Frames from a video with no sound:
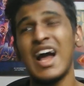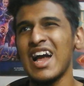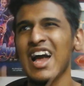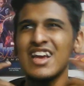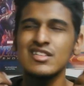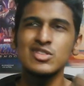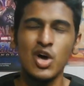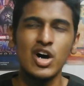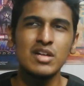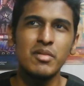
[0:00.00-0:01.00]
I actually
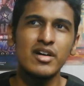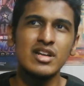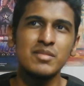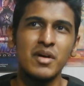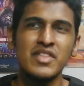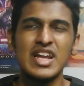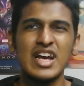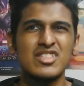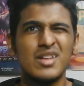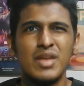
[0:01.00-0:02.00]
thought about it, but then
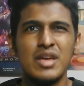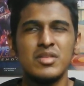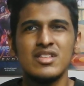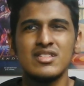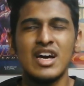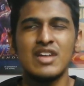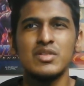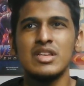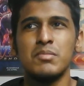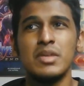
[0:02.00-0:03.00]
I thought maybe it's not
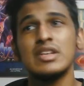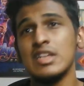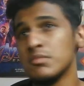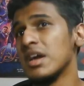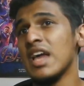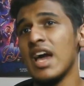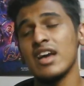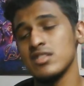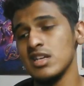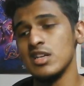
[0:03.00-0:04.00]
really a big deal. But yeah,
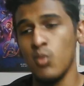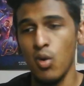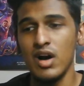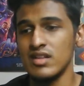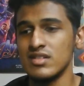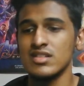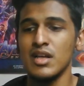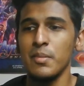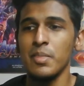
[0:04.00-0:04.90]
actually it was.